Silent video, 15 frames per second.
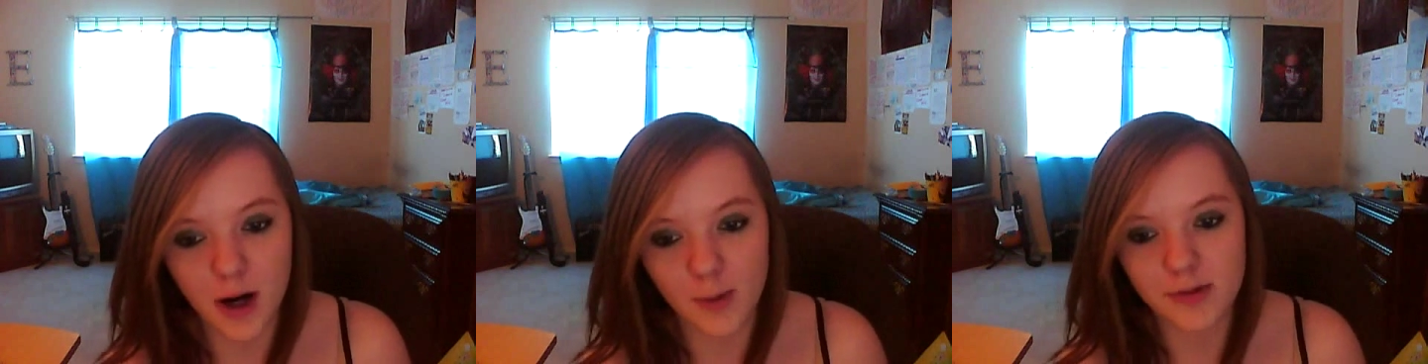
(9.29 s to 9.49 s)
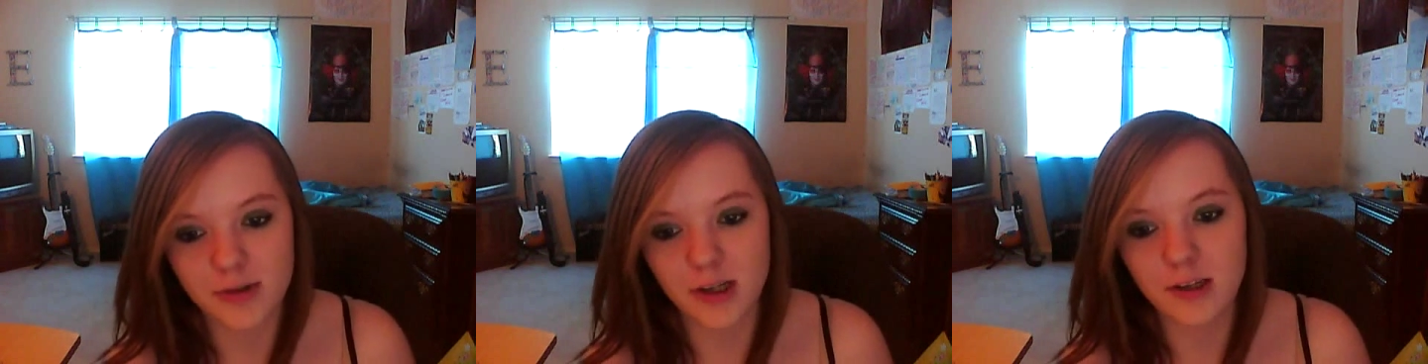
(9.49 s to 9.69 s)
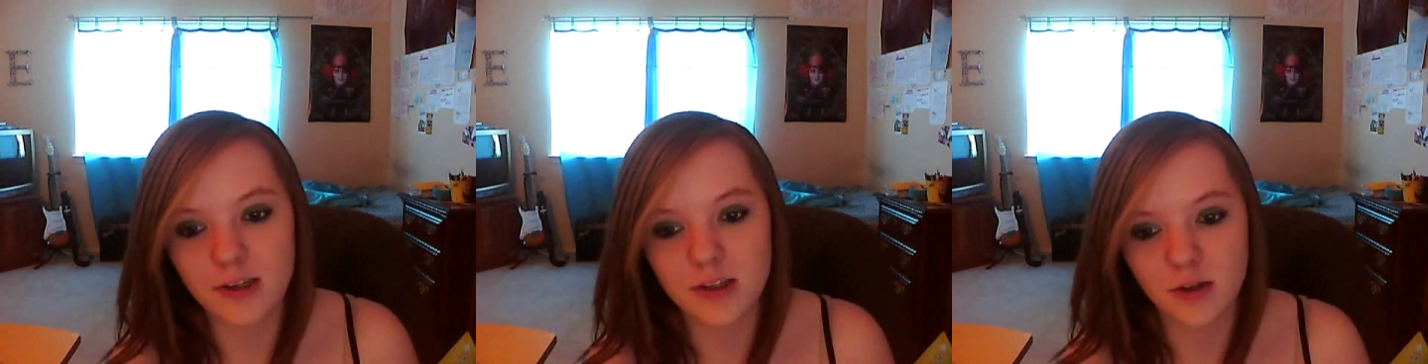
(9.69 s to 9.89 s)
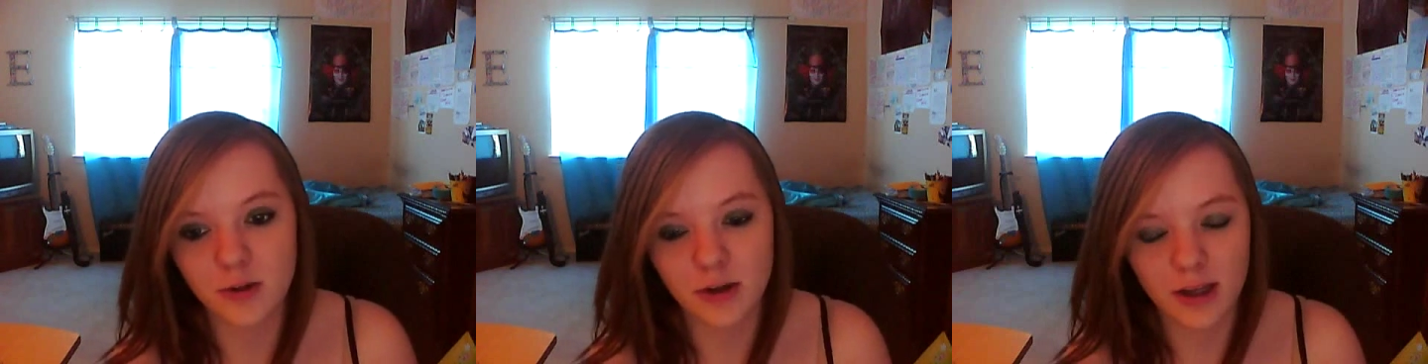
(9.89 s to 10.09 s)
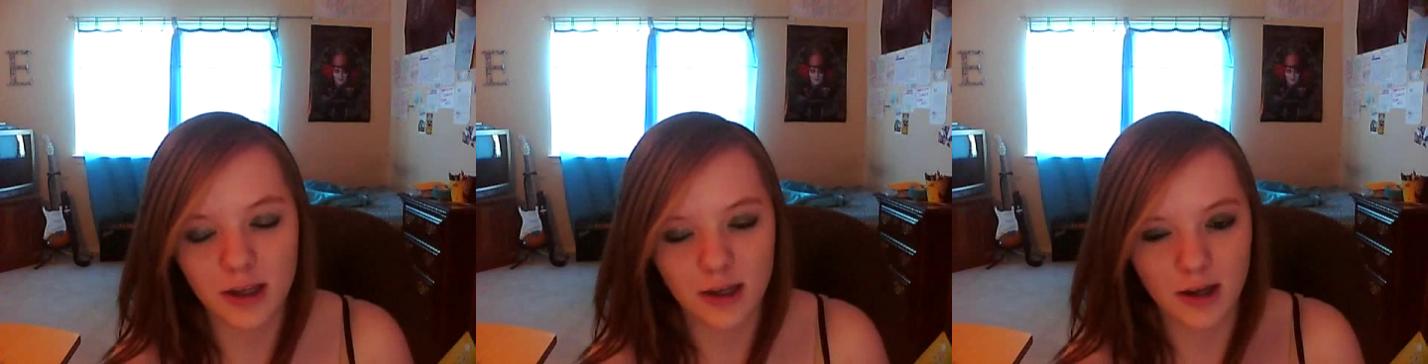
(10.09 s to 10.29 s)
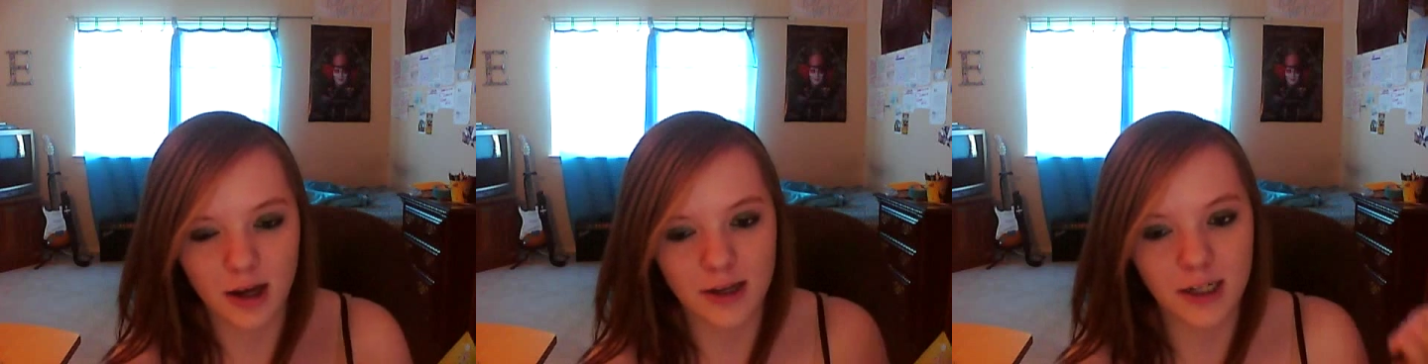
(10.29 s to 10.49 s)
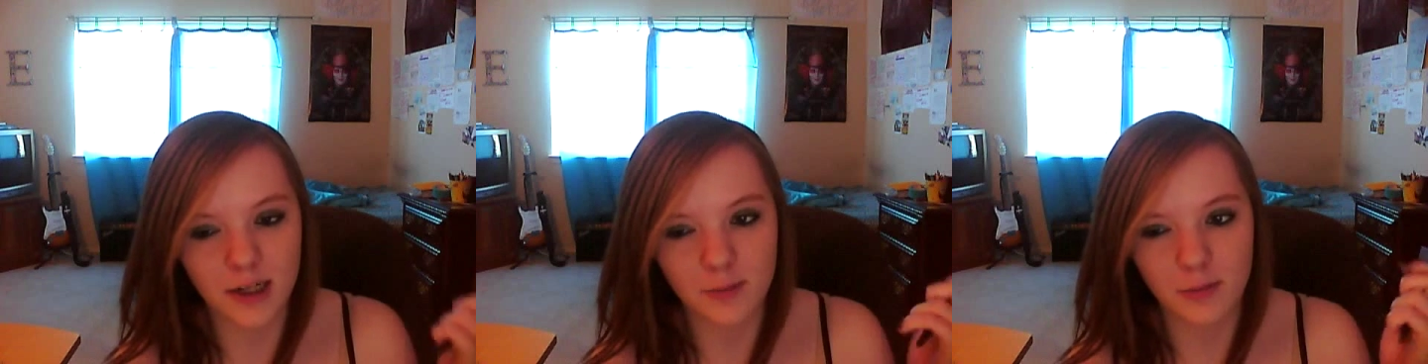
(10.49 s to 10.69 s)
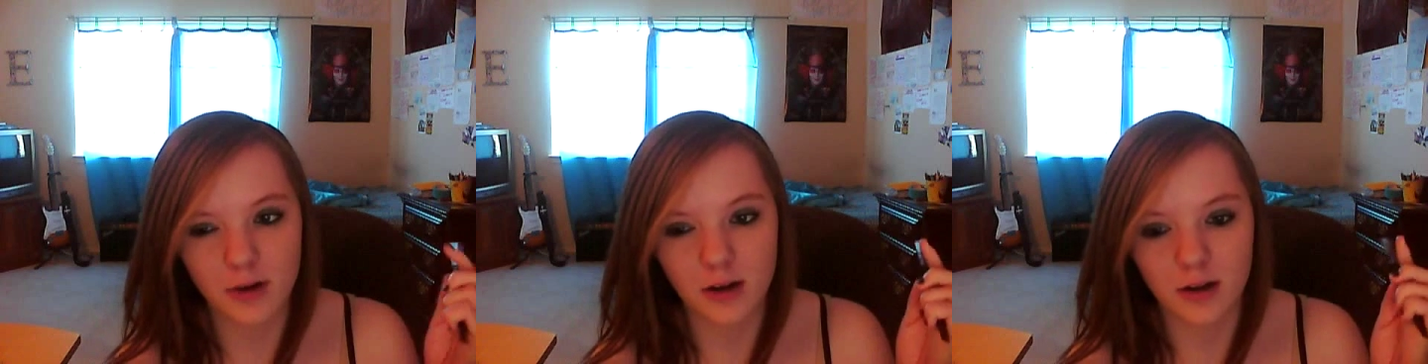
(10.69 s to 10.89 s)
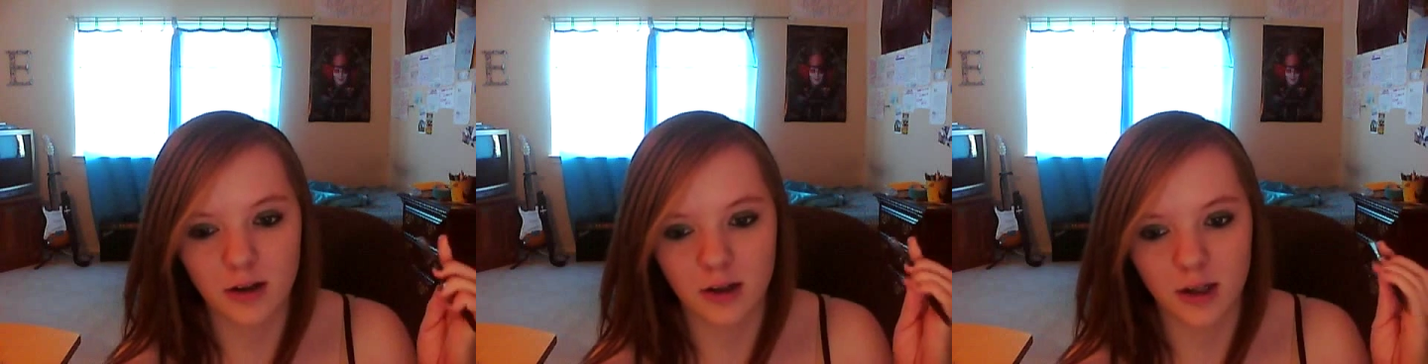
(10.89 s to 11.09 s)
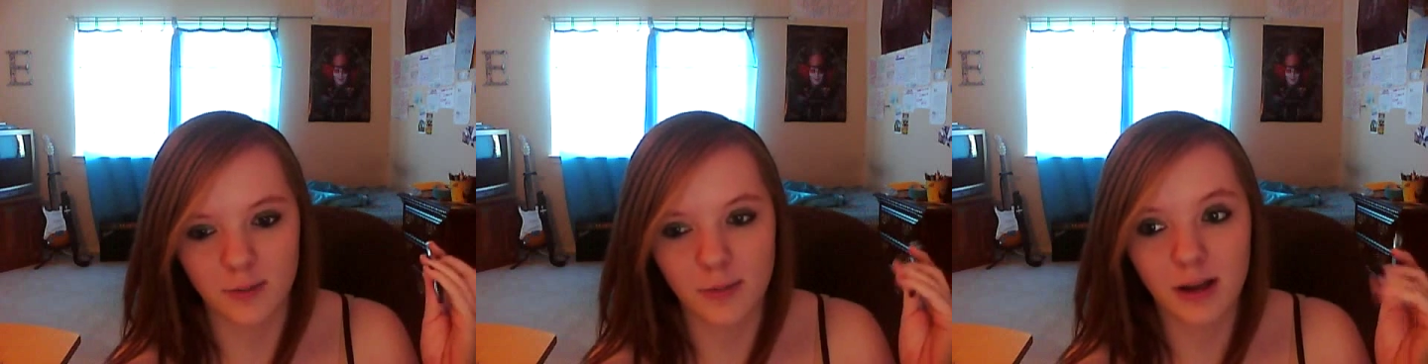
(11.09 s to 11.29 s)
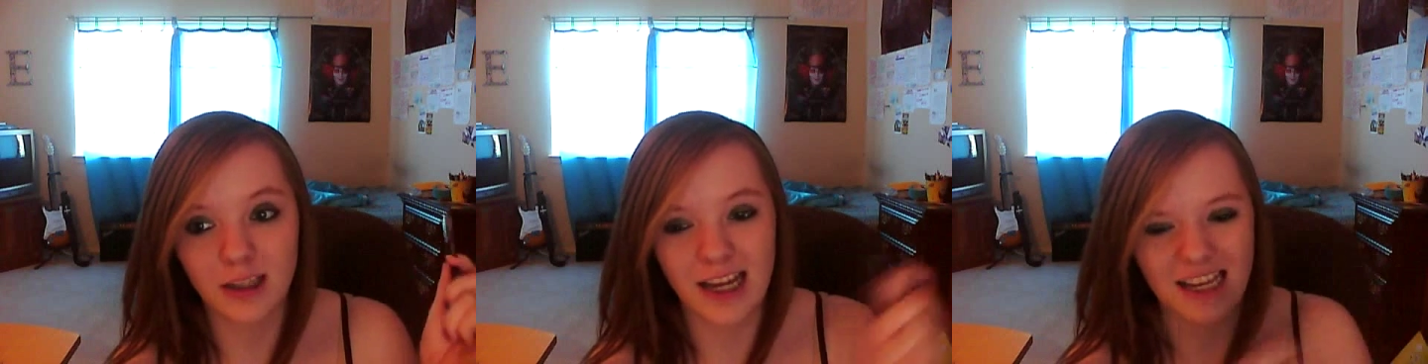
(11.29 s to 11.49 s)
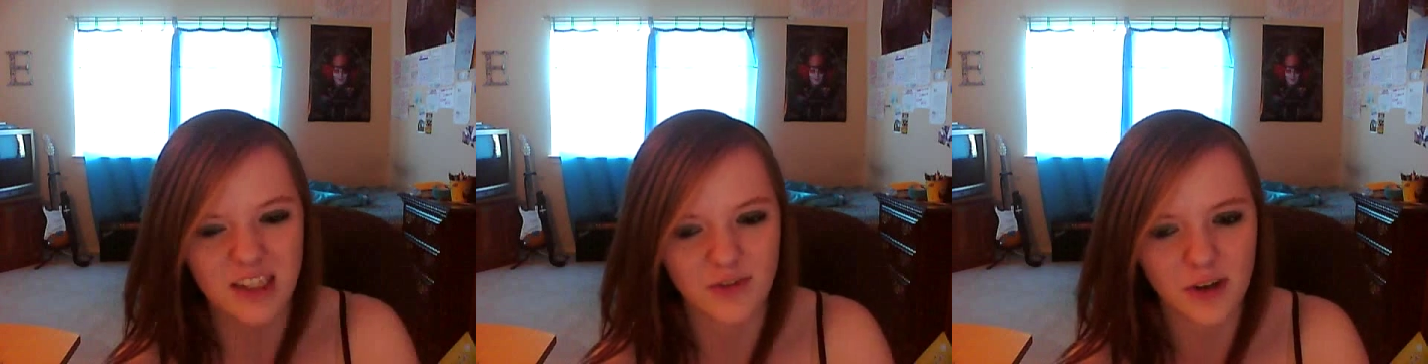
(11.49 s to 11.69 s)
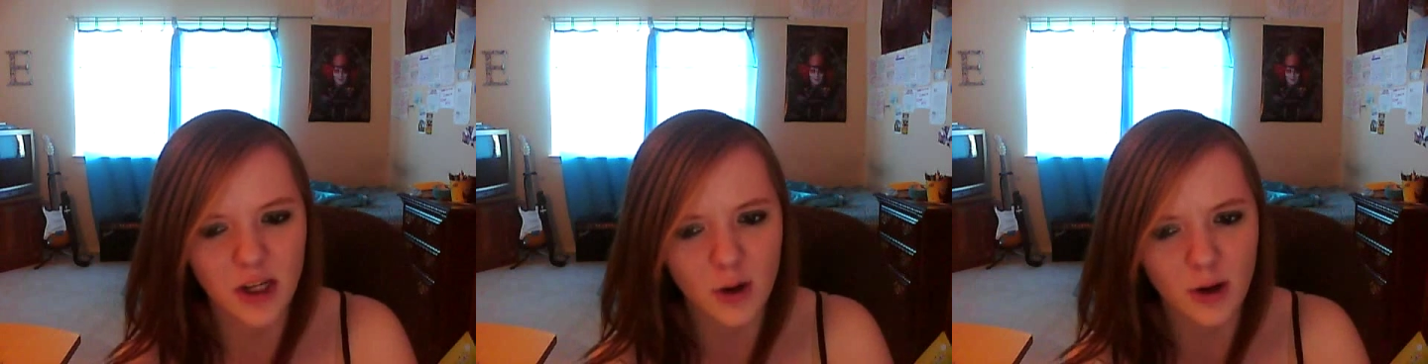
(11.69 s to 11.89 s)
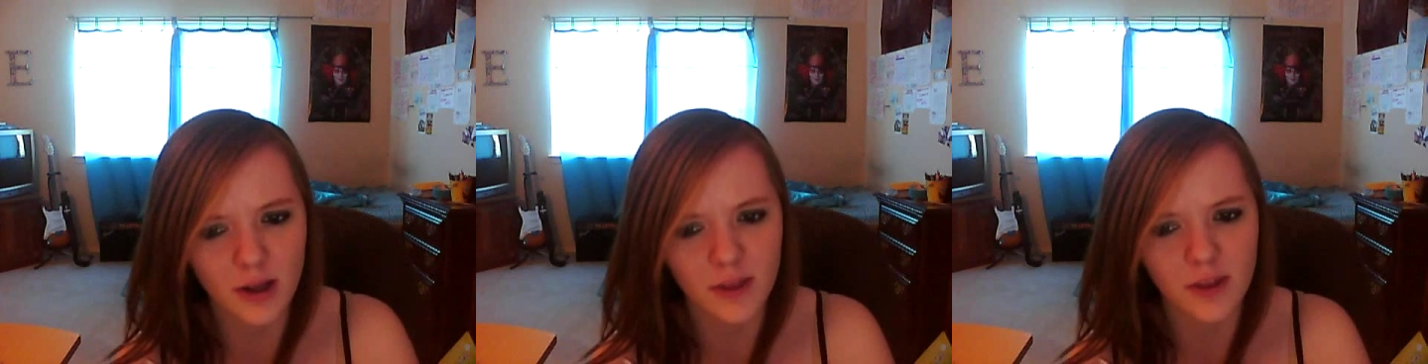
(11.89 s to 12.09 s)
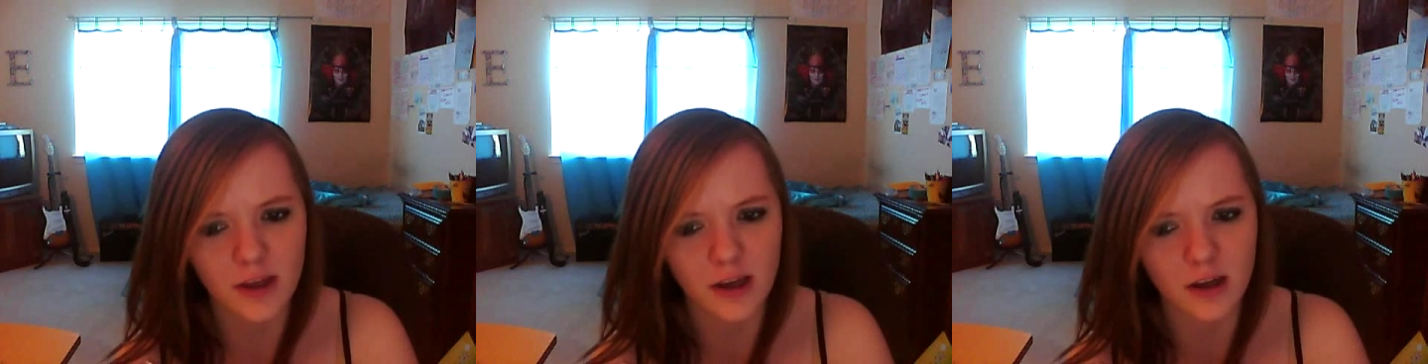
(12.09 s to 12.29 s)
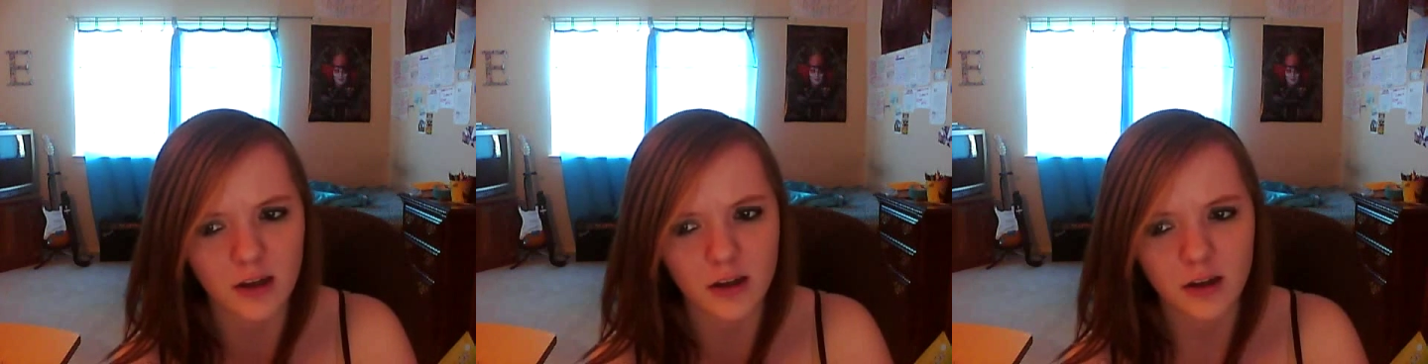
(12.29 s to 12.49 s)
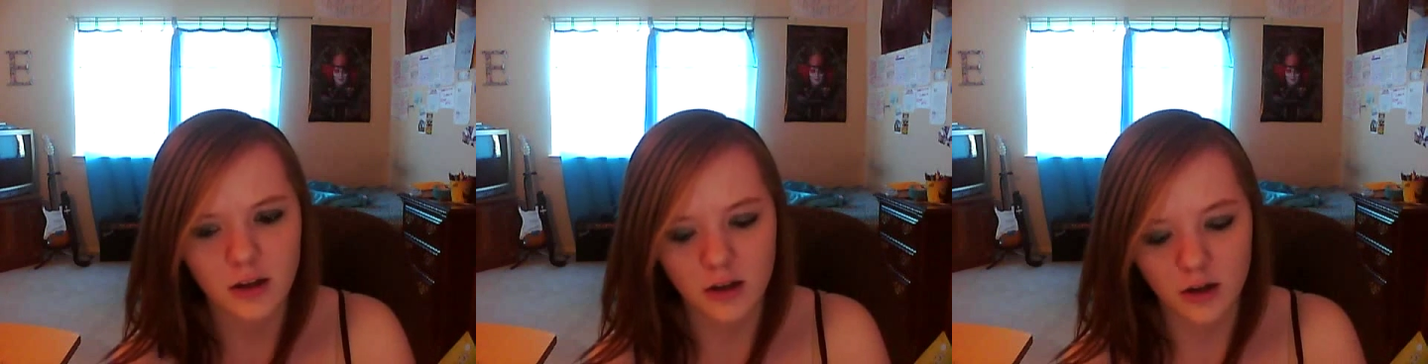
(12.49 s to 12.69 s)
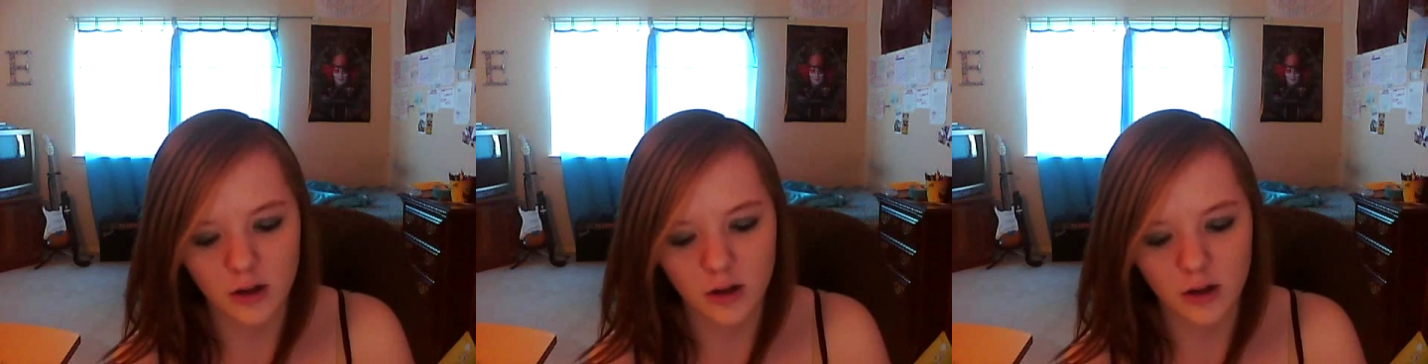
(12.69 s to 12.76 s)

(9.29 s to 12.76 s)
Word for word: I promise I do it uh, in my last video, I think.